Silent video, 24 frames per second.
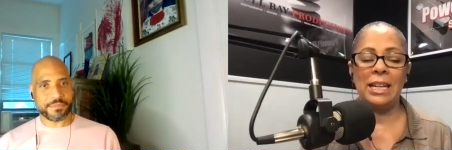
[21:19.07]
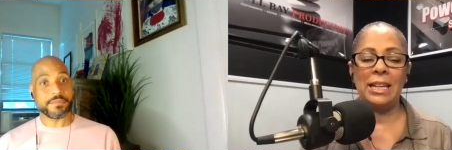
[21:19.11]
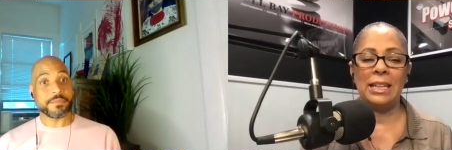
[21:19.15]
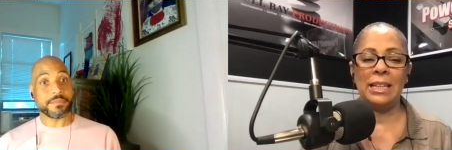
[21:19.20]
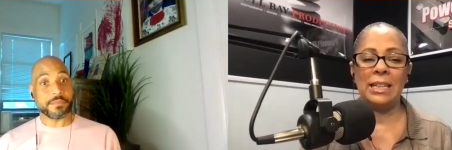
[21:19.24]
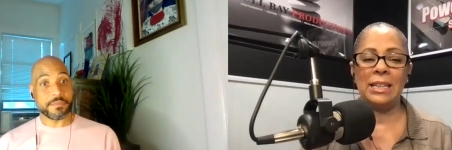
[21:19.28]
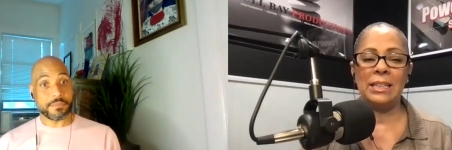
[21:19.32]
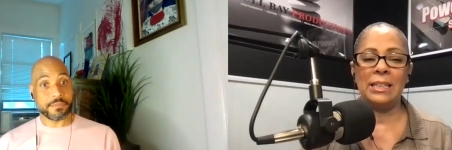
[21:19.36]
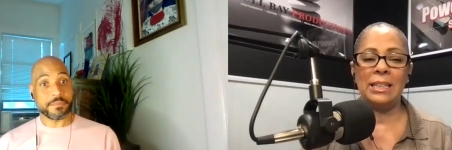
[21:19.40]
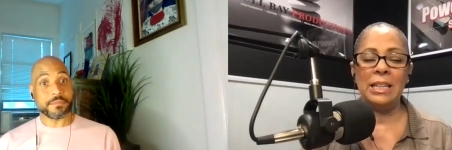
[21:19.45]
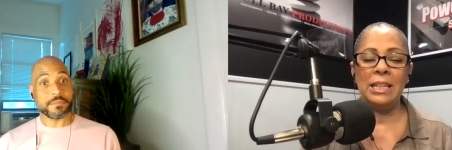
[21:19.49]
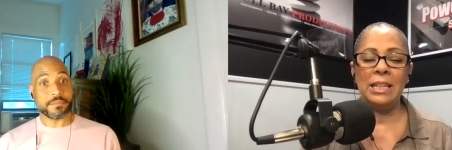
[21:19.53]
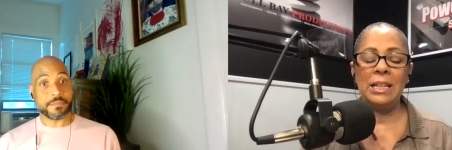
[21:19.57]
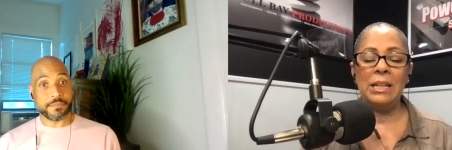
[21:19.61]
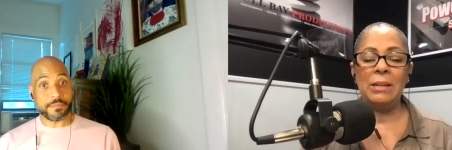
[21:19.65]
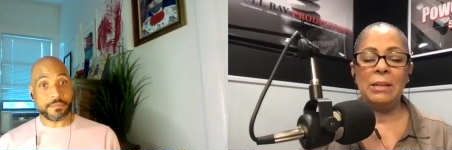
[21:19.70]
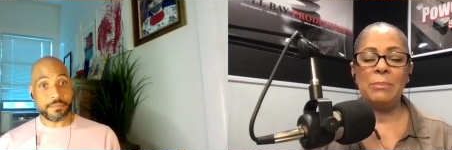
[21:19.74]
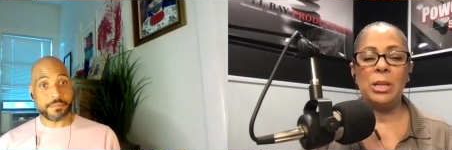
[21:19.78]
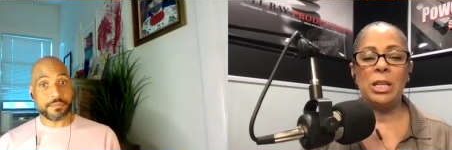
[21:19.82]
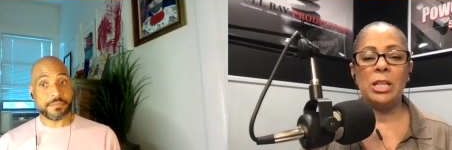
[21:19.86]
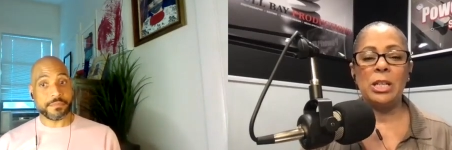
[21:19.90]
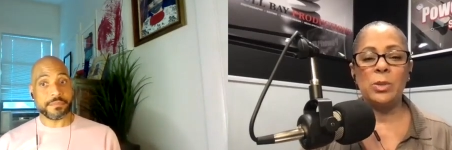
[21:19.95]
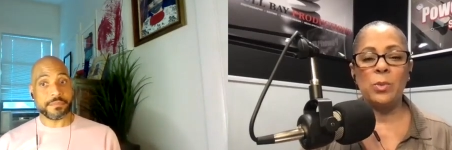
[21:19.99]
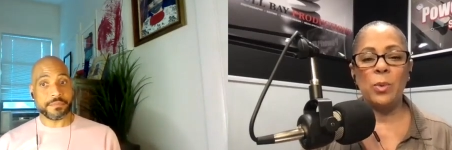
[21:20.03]
Speaker 1: And
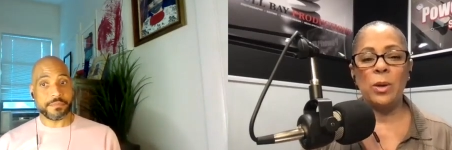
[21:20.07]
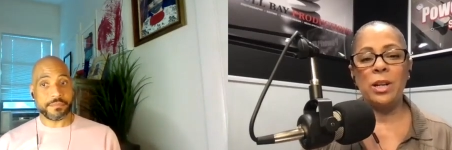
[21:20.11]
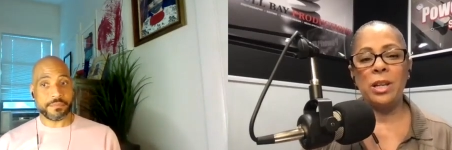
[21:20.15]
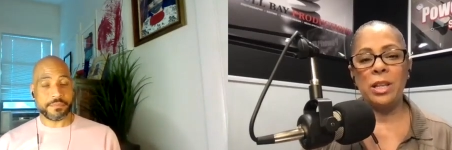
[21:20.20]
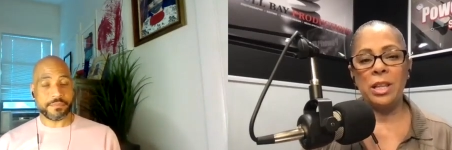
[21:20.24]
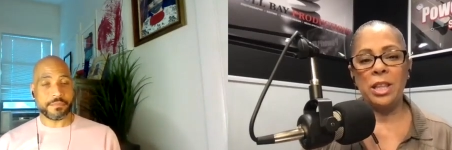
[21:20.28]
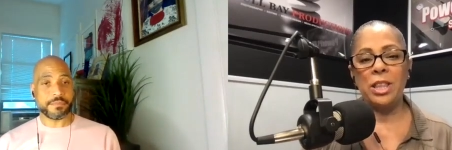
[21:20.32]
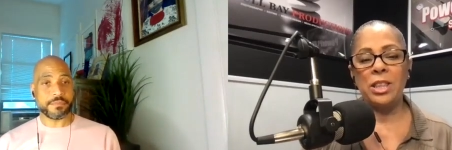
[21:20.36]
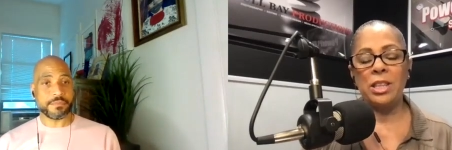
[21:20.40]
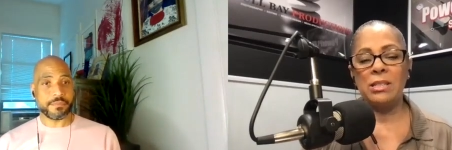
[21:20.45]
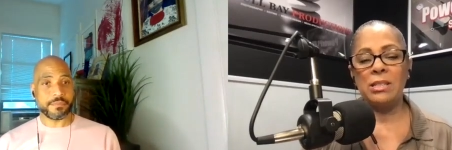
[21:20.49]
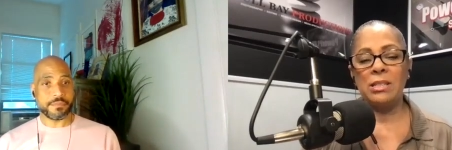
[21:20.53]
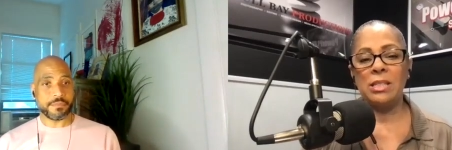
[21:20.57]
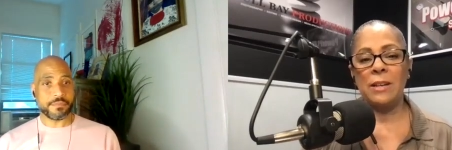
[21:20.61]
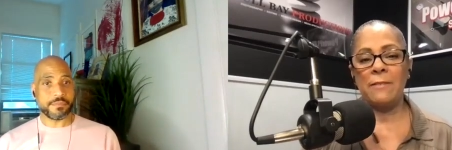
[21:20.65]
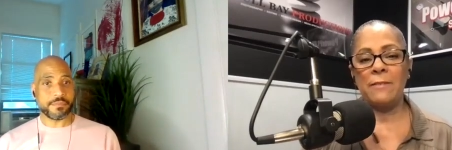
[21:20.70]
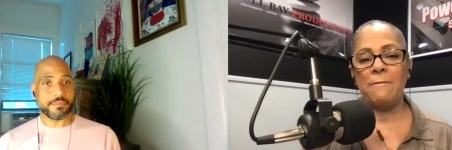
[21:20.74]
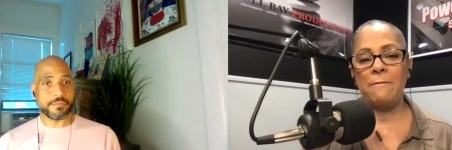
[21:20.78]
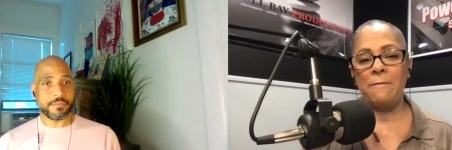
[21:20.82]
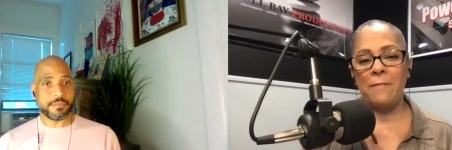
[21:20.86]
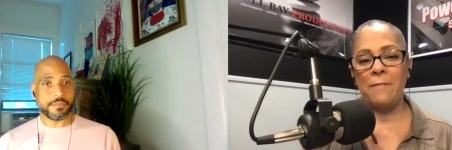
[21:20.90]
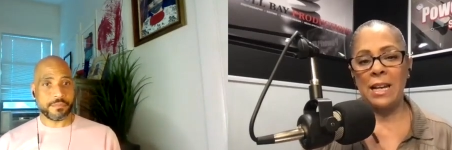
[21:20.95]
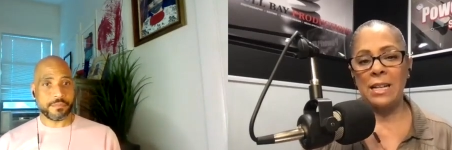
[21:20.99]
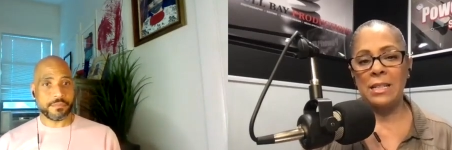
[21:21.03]
because one of the things that
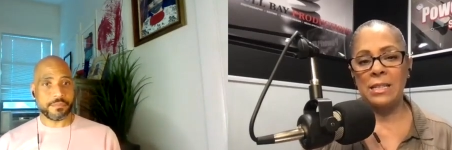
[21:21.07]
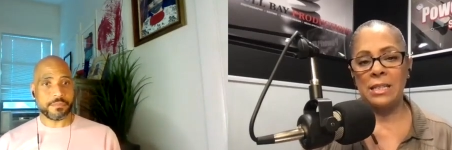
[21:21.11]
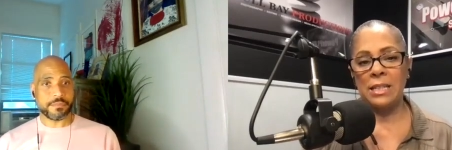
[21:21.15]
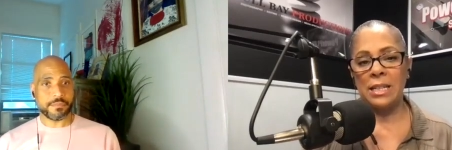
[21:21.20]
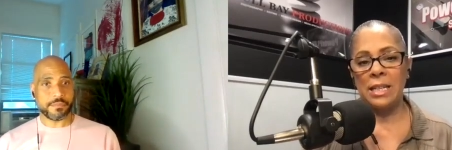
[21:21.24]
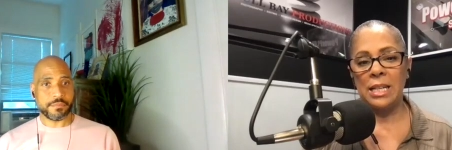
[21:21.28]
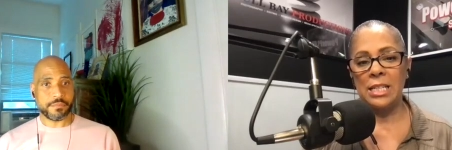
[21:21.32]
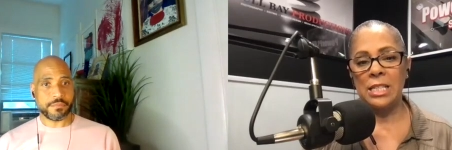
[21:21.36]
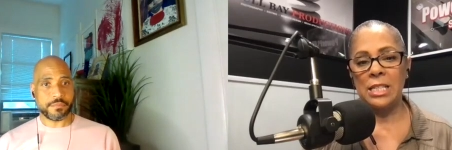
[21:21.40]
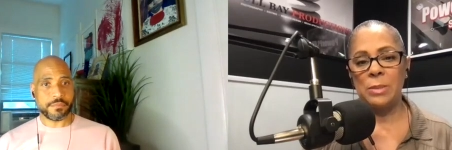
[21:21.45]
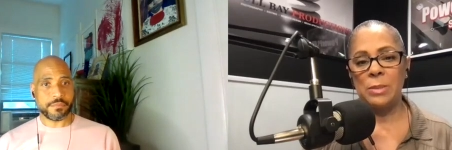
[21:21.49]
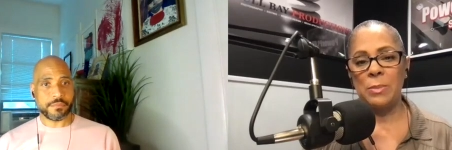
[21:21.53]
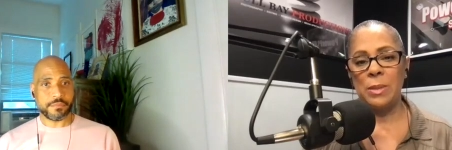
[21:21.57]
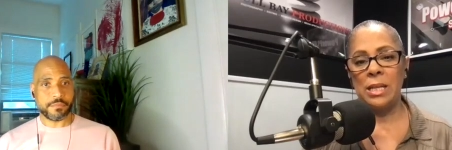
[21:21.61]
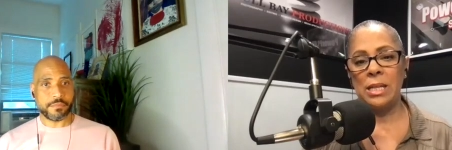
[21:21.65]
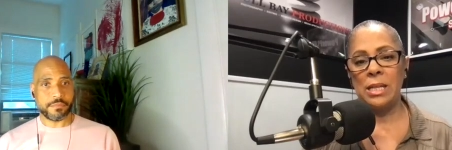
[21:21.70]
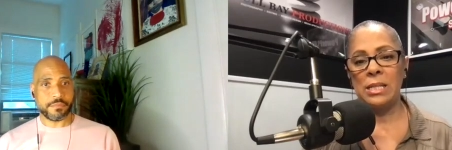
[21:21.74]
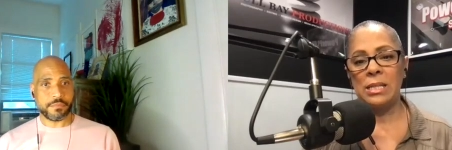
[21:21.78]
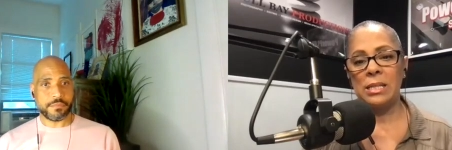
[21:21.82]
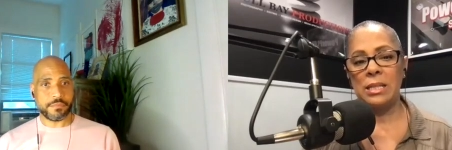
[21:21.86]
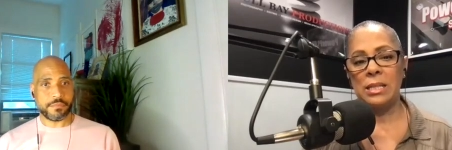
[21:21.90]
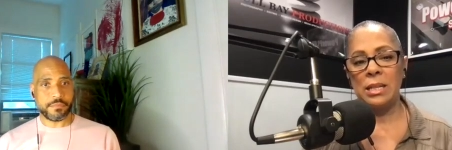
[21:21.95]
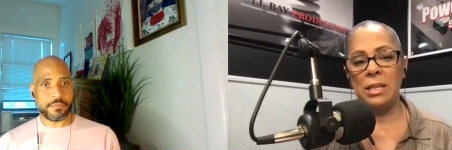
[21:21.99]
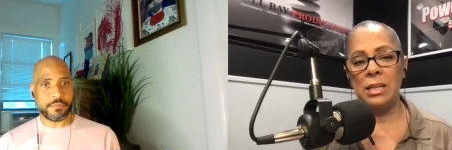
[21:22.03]
fascinates me
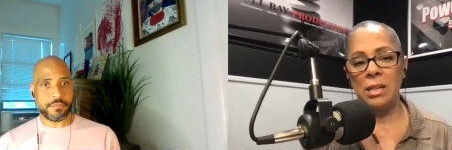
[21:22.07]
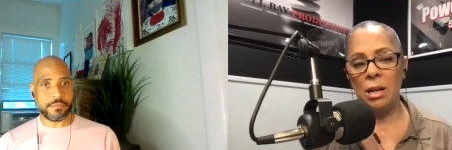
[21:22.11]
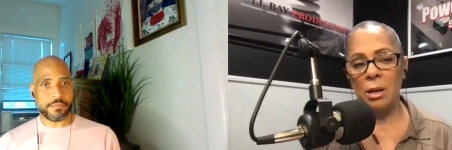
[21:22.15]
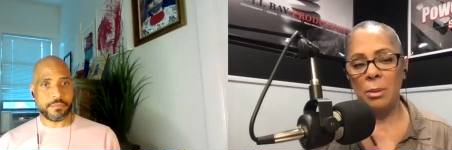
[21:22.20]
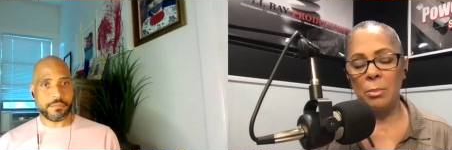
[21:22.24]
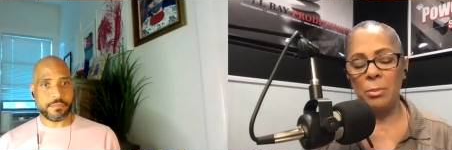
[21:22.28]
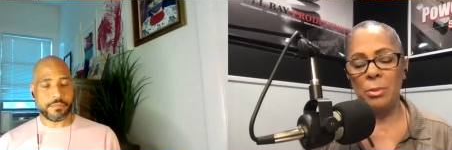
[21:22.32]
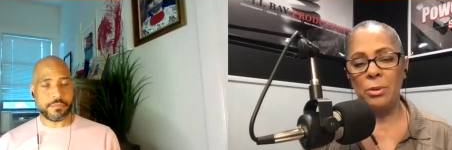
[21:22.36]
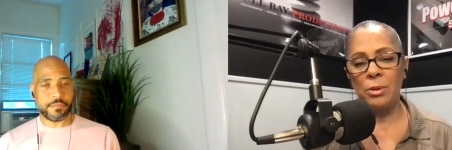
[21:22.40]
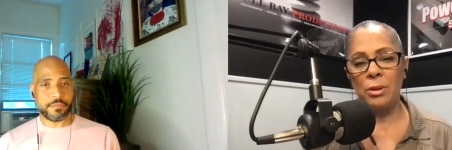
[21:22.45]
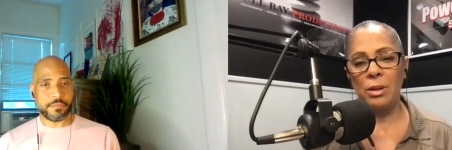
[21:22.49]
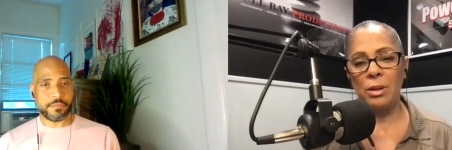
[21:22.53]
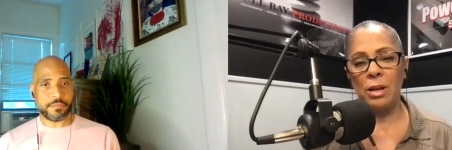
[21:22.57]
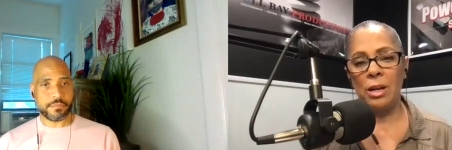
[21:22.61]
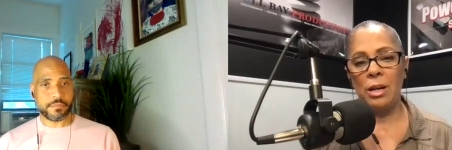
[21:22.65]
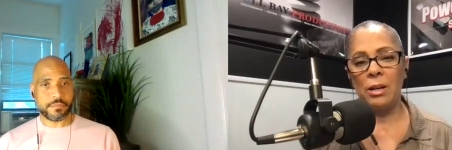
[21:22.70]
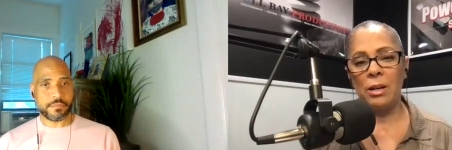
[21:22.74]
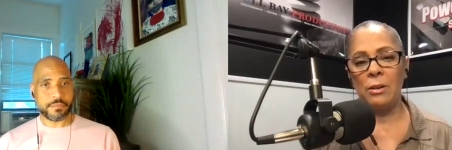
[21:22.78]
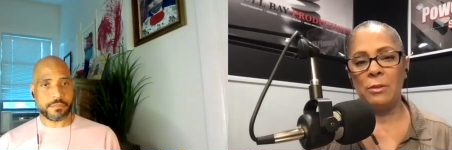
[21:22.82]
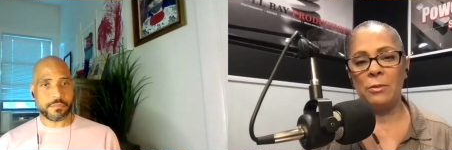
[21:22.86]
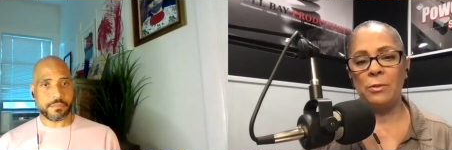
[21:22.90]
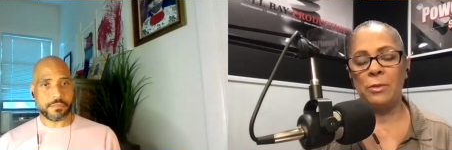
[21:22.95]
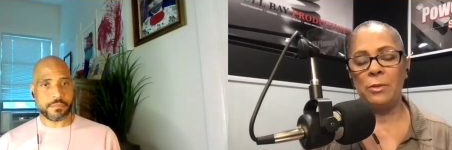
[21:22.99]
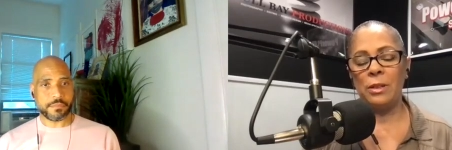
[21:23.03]
is the number
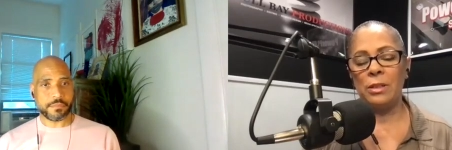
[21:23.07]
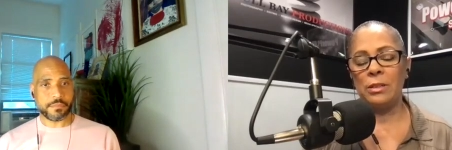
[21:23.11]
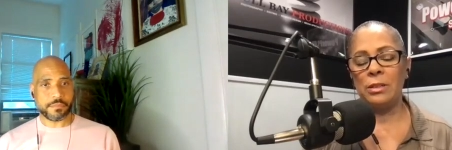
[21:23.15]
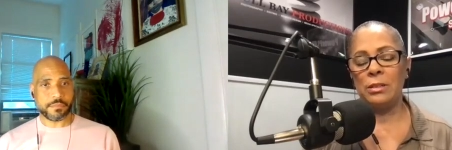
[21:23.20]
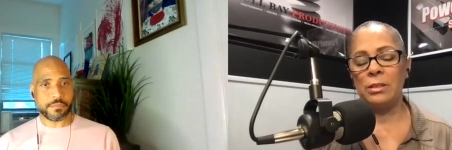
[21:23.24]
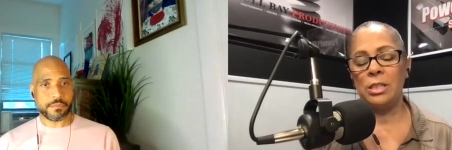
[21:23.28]
of